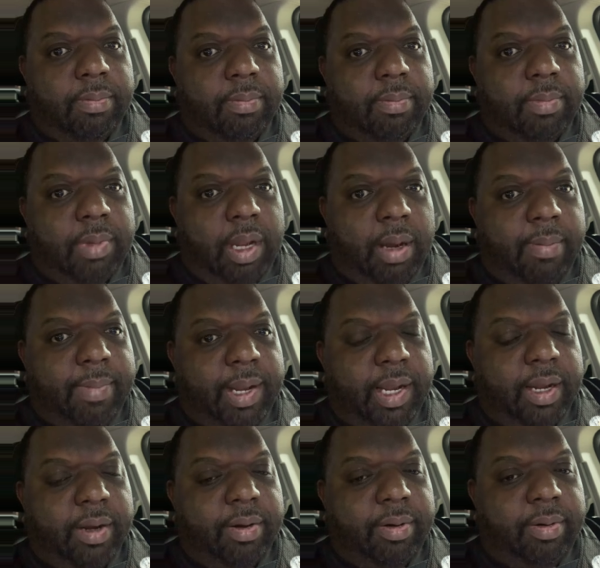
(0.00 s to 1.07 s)
Yeah,
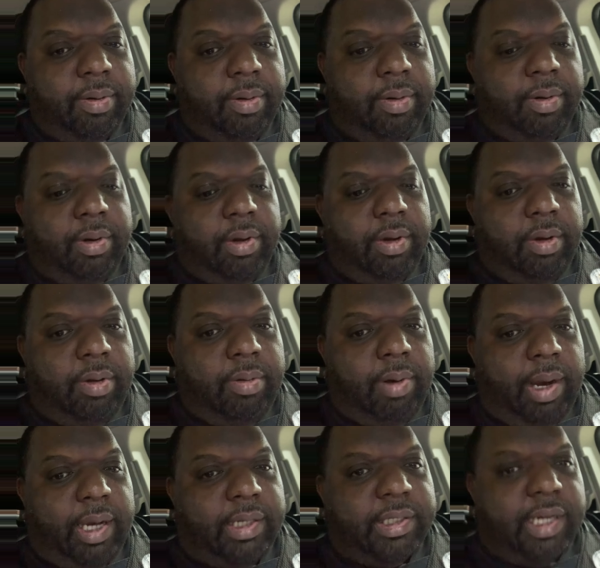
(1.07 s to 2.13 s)
man,
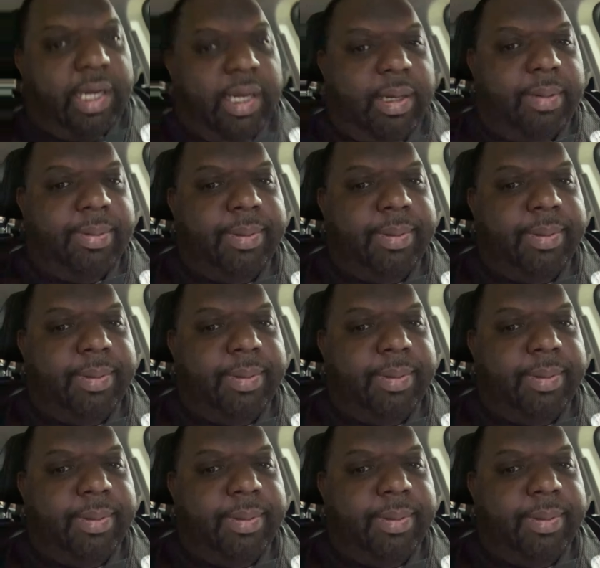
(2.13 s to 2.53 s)
great job.